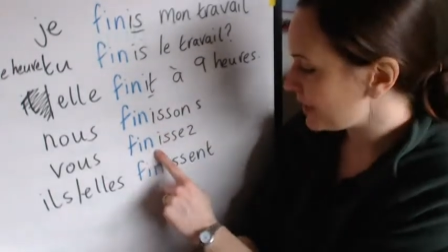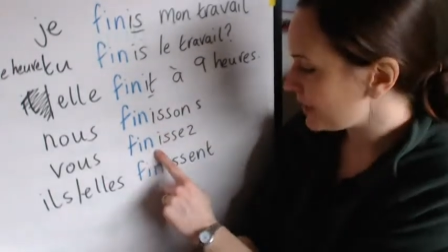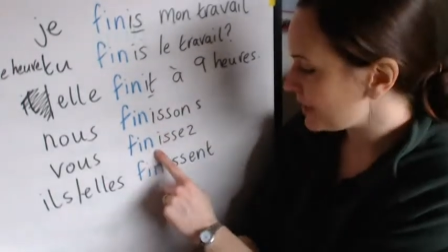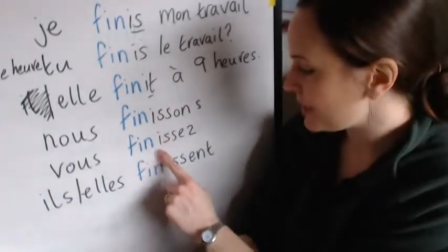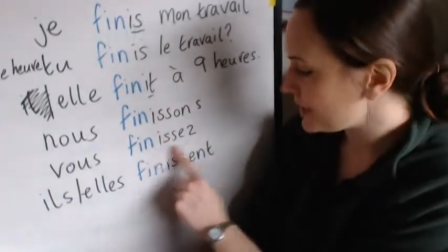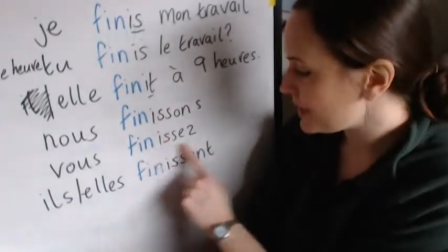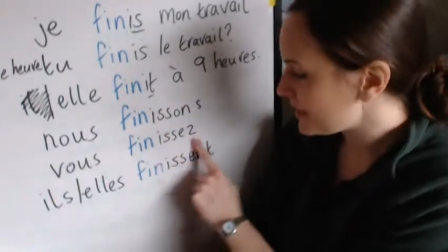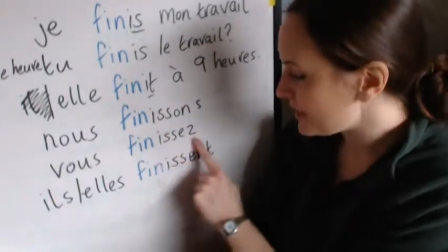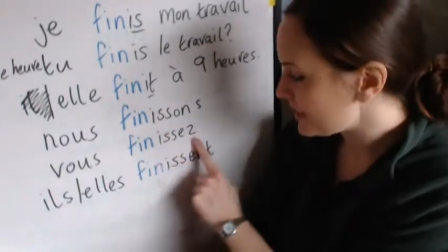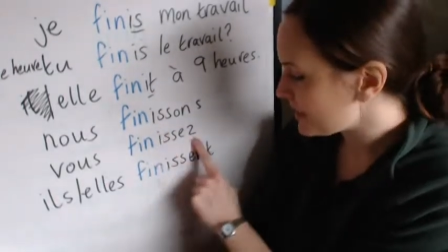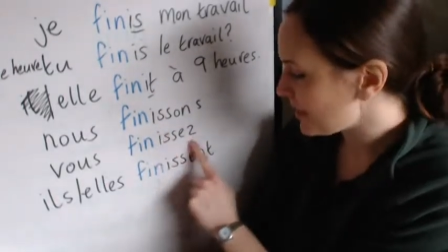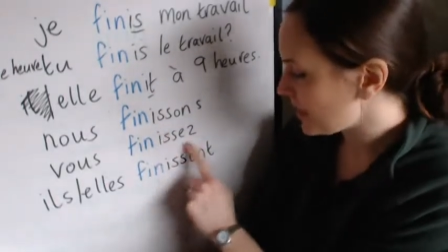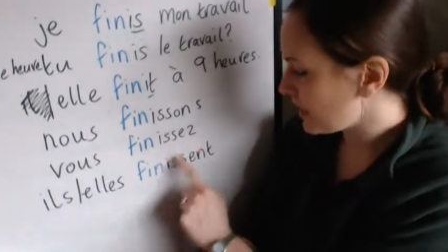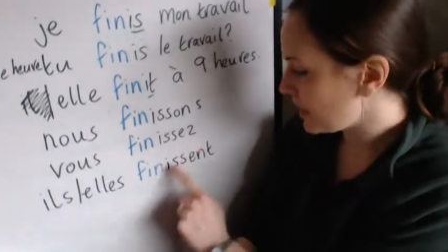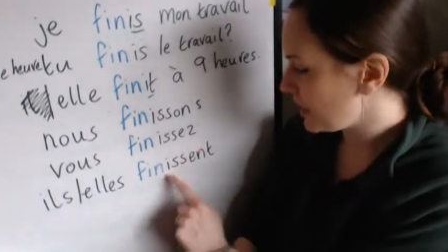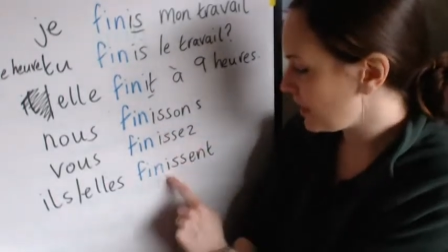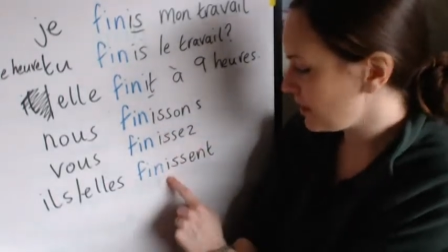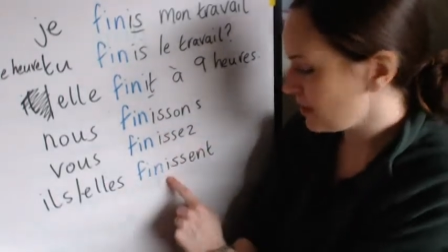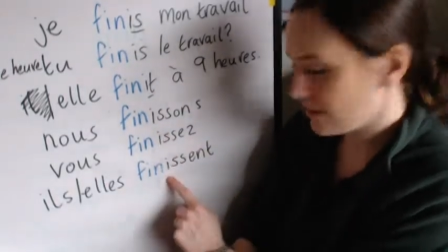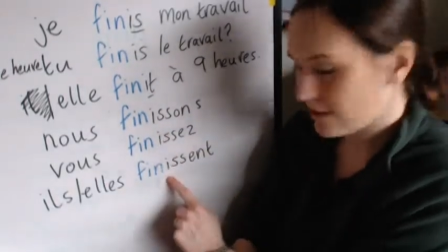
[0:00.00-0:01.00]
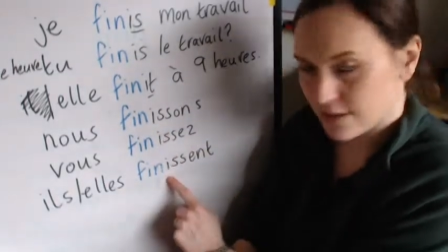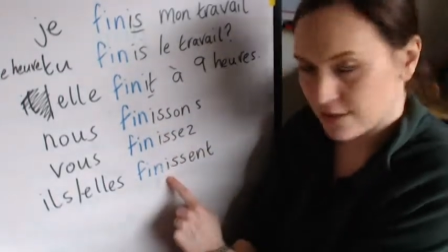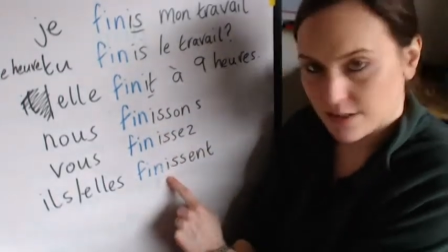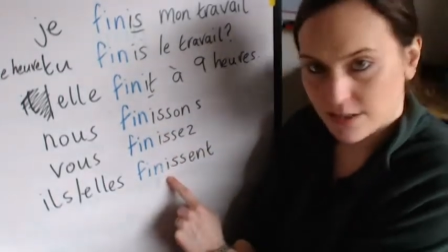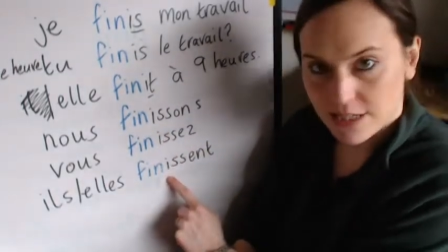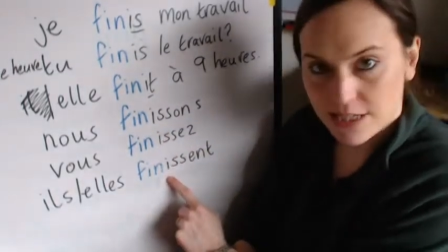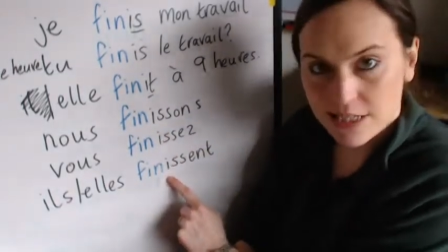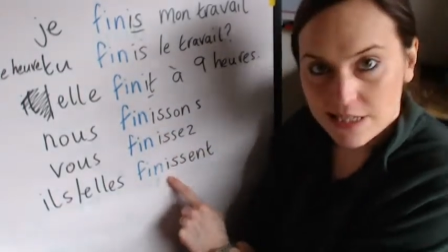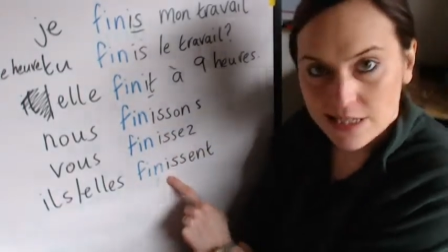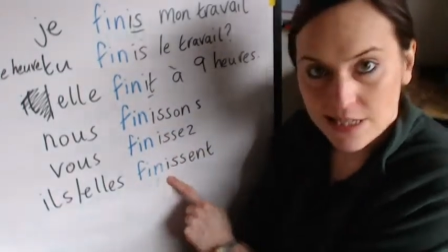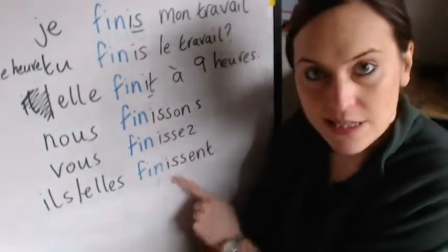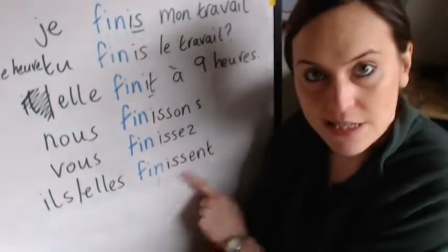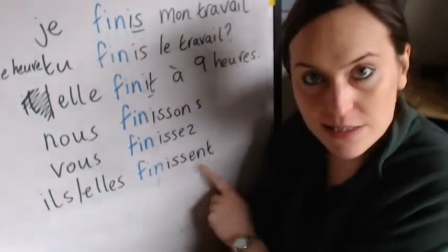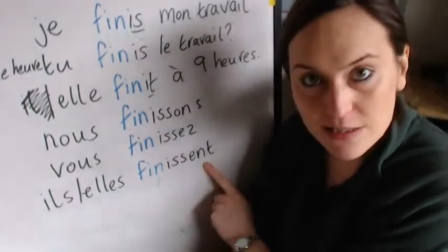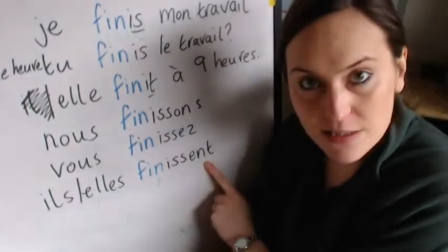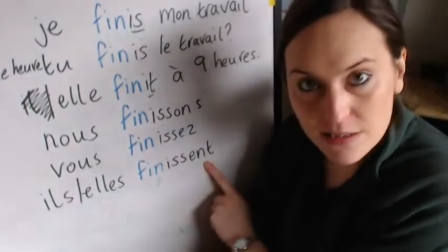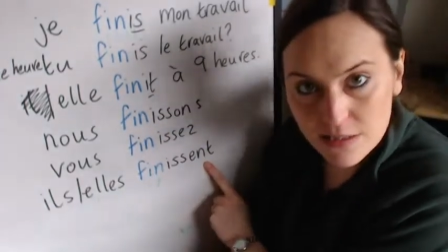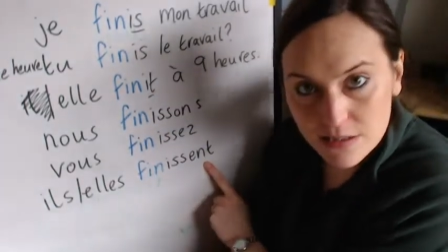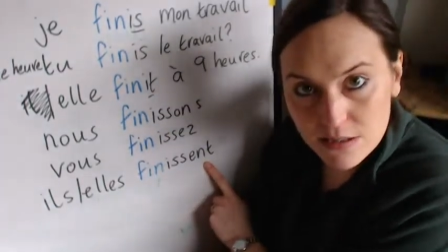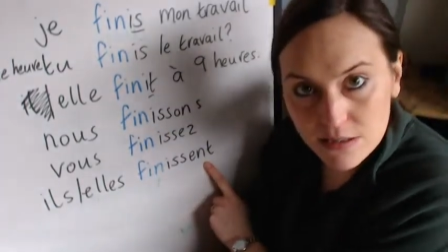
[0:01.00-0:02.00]
isse,
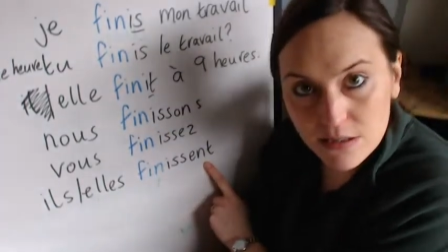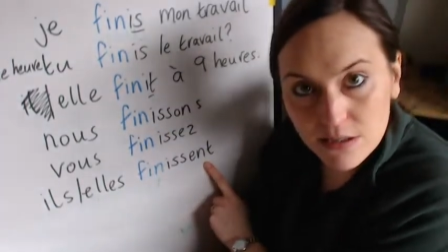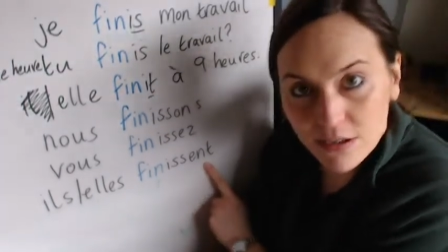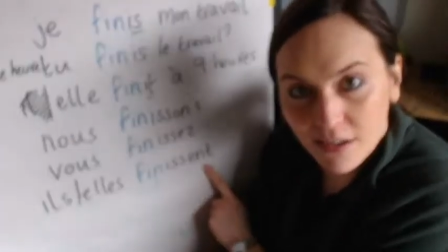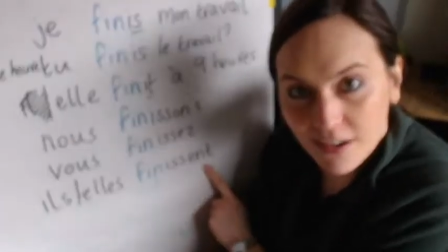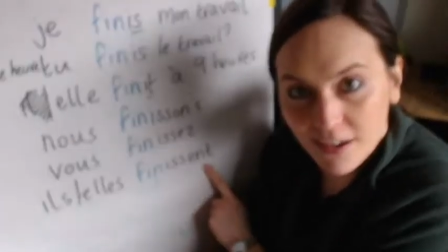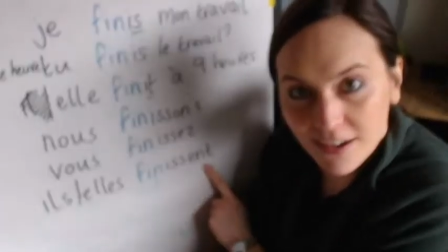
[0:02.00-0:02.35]
is.